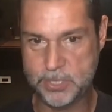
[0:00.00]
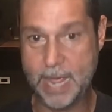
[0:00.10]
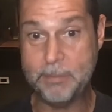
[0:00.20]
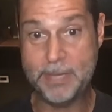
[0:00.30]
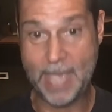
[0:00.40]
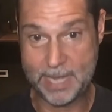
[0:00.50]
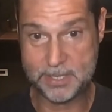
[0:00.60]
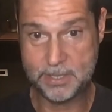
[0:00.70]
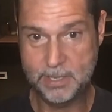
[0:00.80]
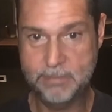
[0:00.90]
step
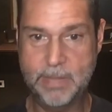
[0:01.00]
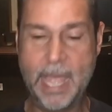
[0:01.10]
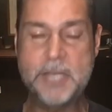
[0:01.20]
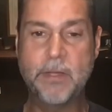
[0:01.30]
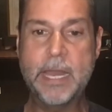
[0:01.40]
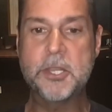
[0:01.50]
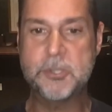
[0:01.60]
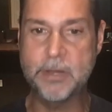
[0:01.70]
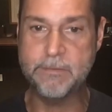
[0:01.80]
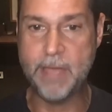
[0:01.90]
yet. The hedge fund
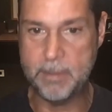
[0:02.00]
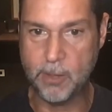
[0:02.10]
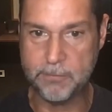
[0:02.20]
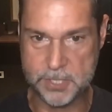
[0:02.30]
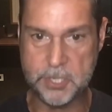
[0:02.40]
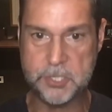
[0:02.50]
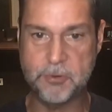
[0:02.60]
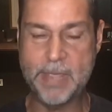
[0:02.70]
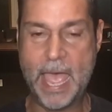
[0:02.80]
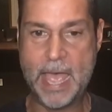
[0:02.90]
industry and the family office
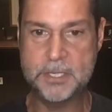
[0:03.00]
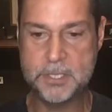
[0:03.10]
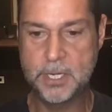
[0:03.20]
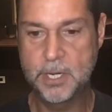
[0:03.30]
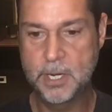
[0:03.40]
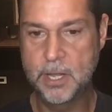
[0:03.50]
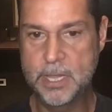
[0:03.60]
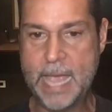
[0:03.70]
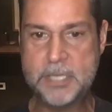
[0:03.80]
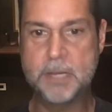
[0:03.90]
industry has.
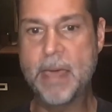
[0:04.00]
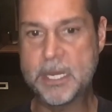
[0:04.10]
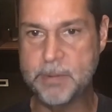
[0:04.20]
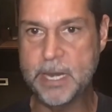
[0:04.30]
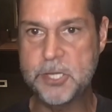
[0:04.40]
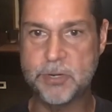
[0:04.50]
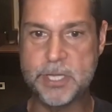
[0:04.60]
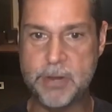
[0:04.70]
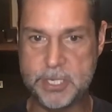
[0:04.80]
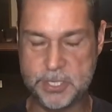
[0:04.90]
The asset management industry
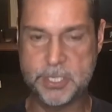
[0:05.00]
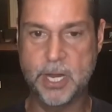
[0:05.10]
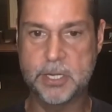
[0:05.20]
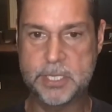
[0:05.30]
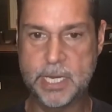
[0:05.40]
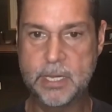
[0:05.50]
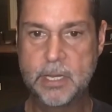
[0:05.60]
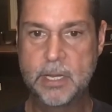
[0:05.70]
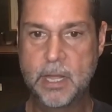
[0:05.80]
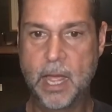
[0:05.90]
is only just starting.
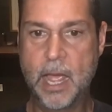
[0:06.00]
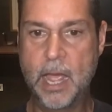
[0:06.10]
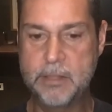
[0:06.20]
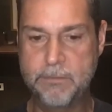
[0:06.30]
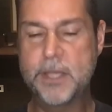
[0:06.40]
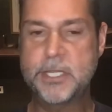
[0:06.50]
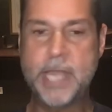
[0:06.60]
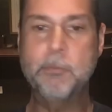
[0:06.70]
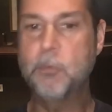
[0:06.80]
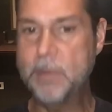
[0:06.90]
The first
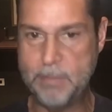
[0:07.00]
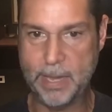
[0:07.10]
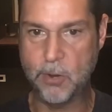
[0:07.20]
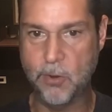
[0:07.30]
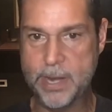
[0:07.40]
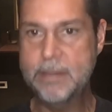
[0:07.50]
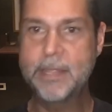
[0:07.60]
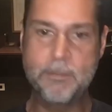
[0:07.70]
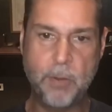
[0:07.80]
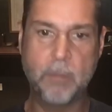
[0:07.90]
step will be Bitcoin,
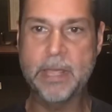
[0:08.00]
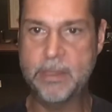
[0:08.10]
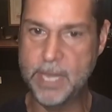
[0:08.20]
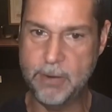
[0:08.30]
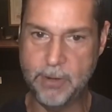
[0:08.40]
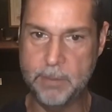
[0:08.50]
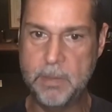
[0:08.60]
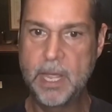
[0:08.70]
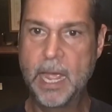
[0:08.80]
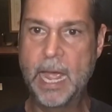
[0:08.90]
then probably Ethereum,
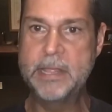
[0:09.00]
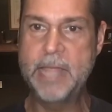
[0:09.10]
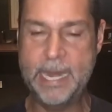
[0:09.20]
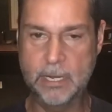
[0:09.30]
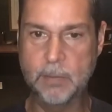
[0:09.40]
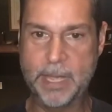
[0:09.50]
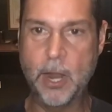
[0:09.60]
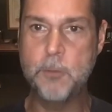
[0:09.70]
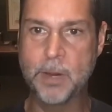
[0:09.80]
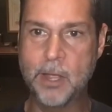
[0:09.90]
and then it'll be an
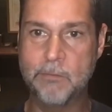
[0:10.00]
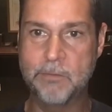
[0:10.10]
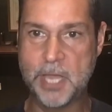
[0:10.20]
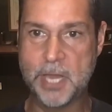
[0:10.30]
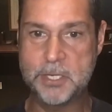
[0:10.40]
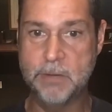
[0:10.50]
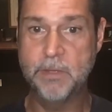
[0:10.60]
open conversation of,